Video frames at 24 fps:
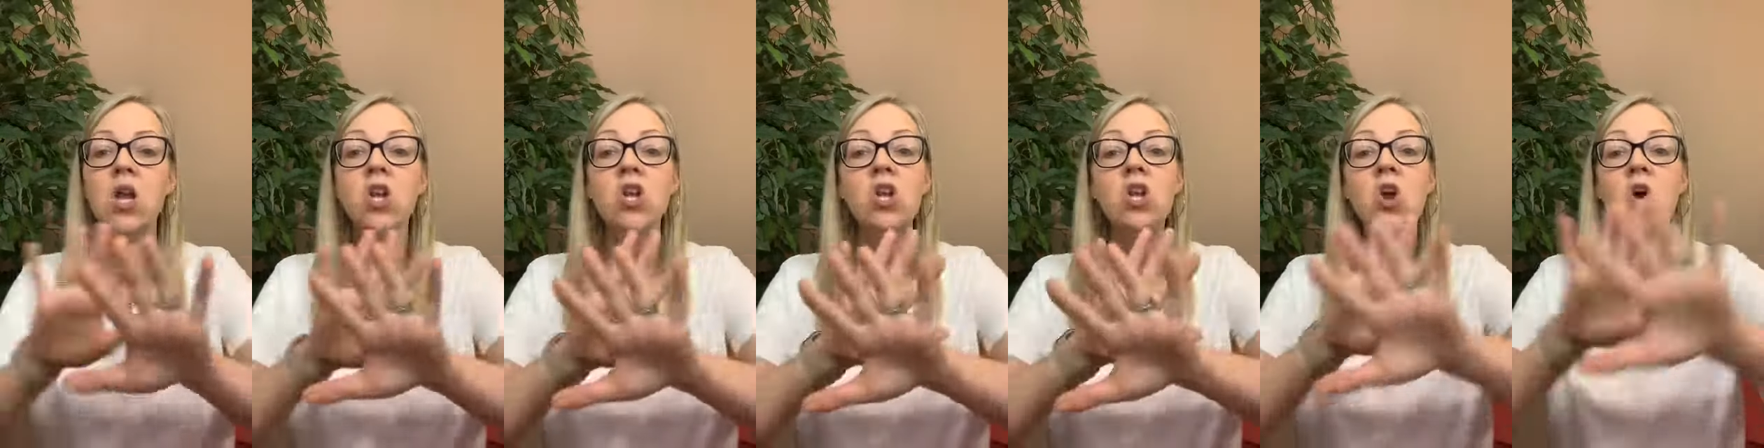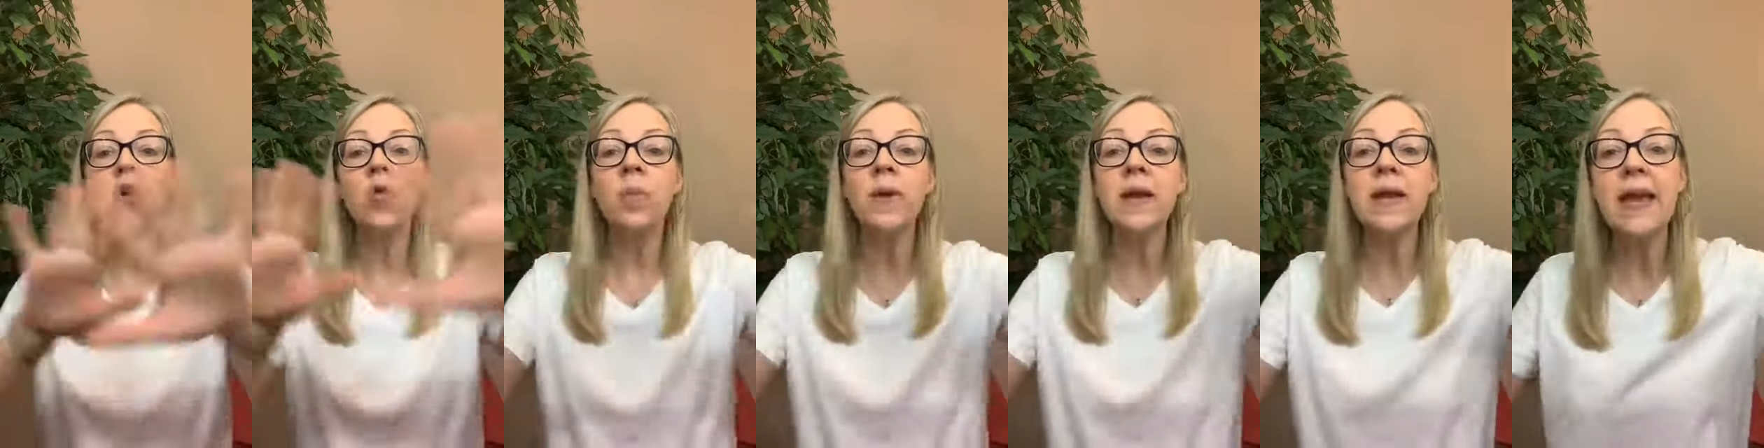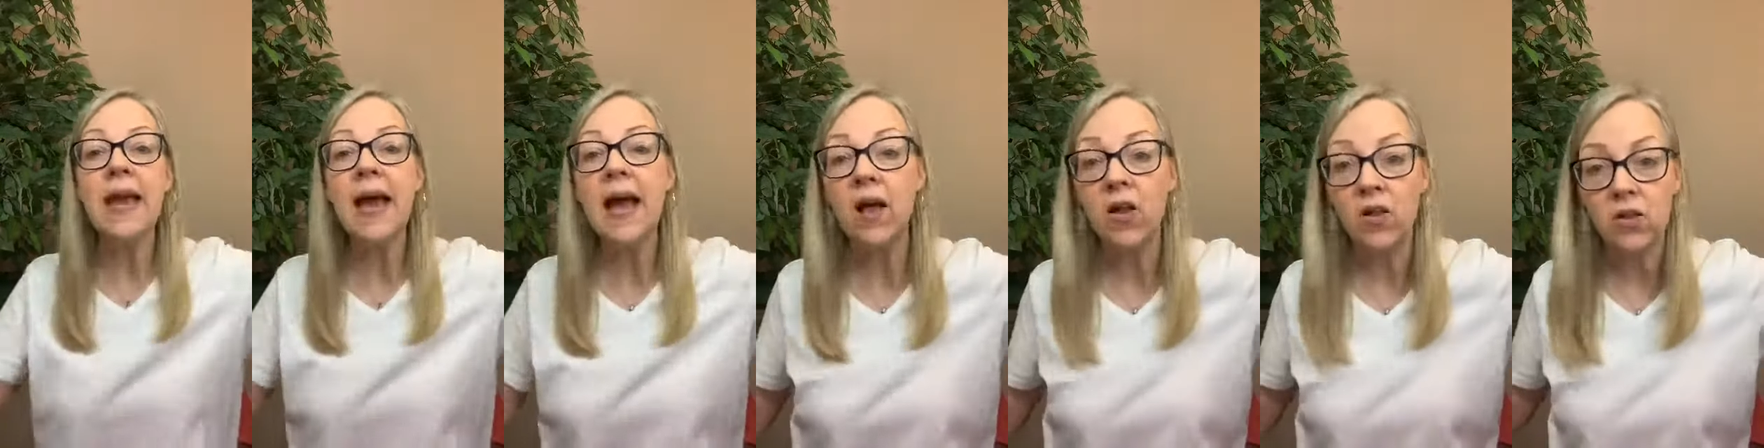
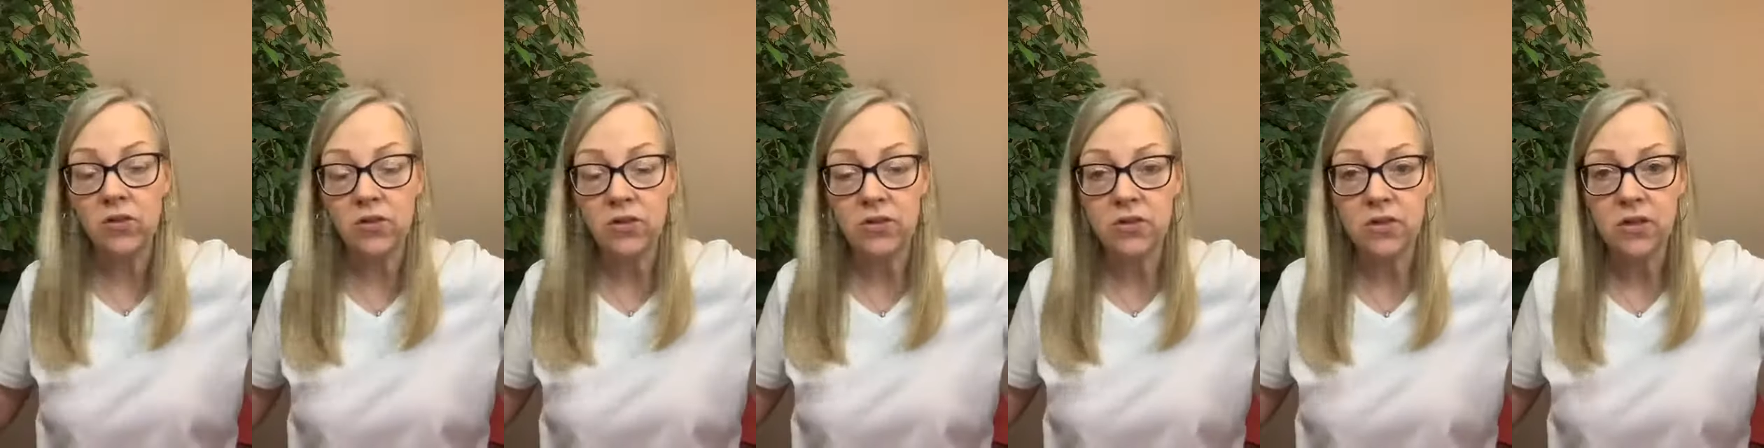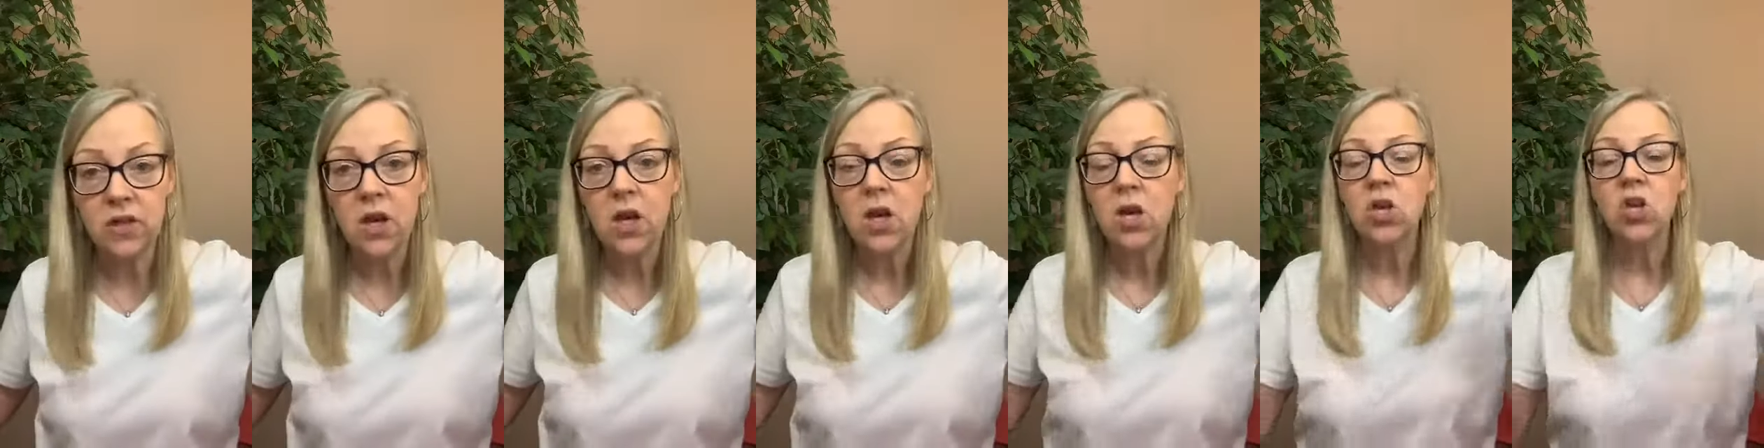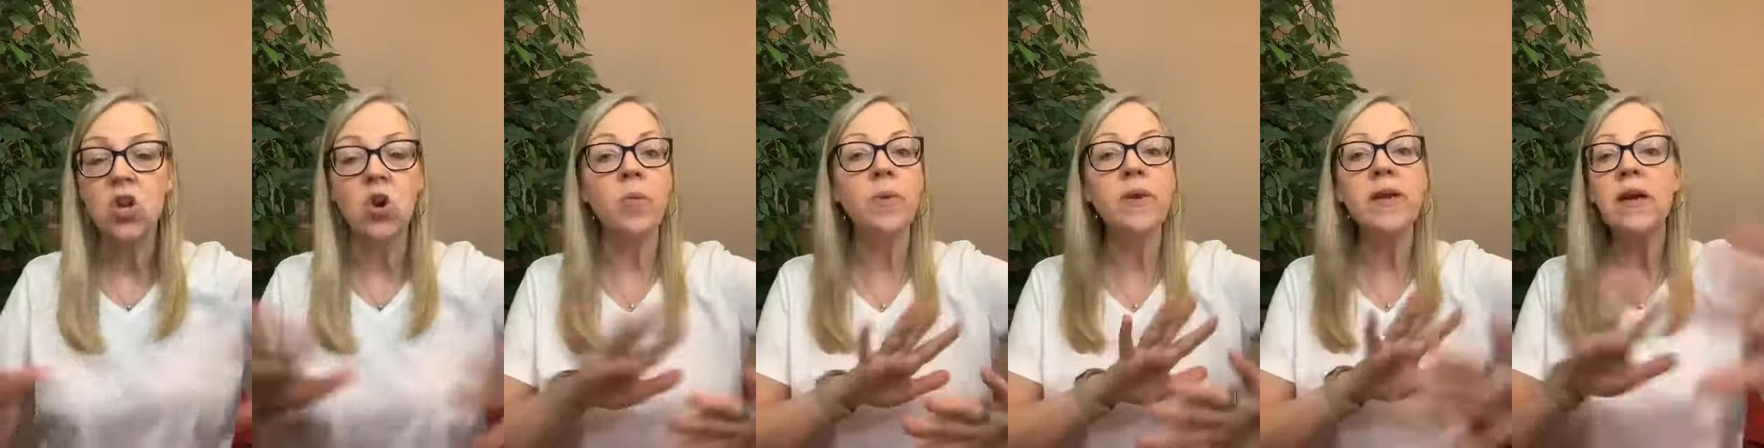nobody else,
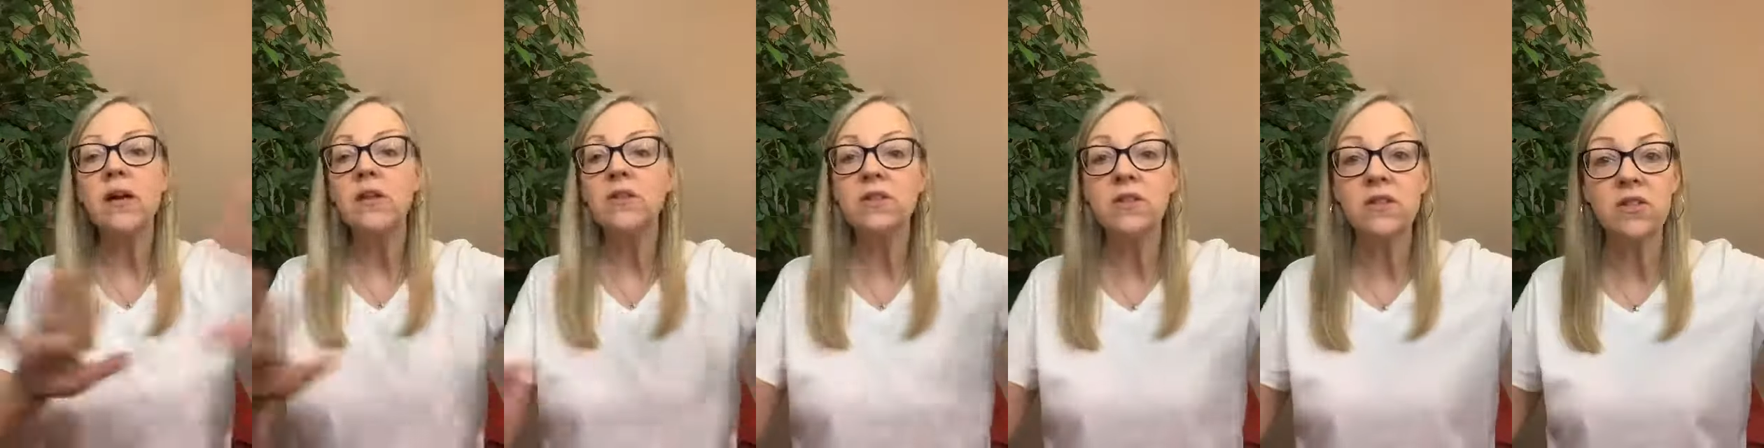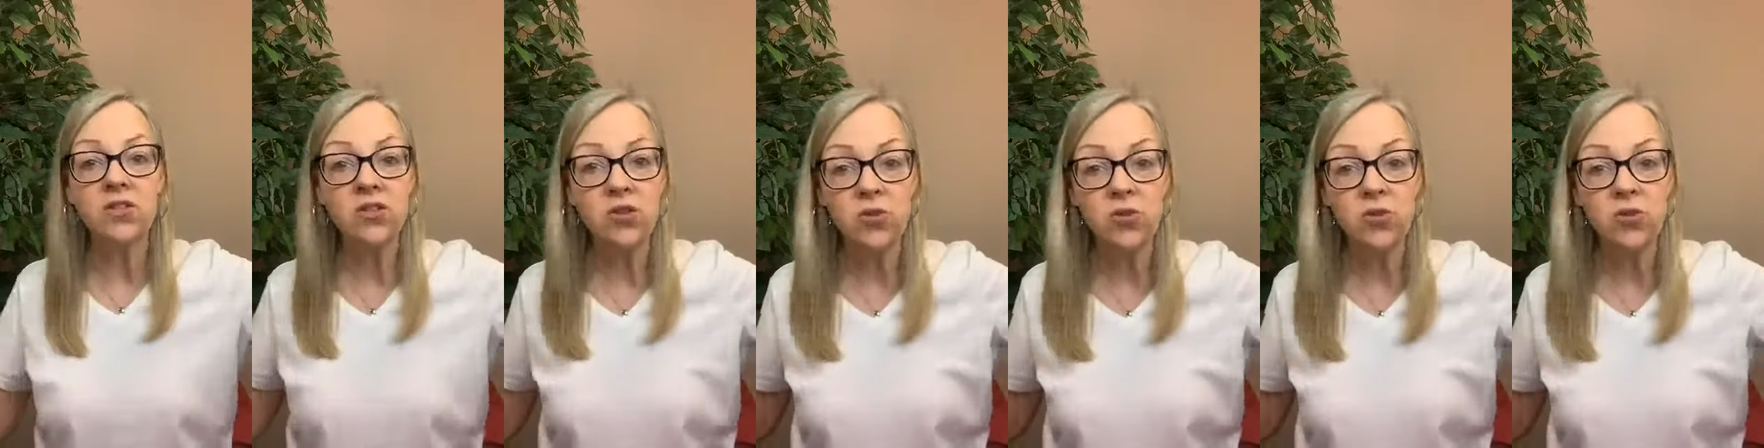nobody else's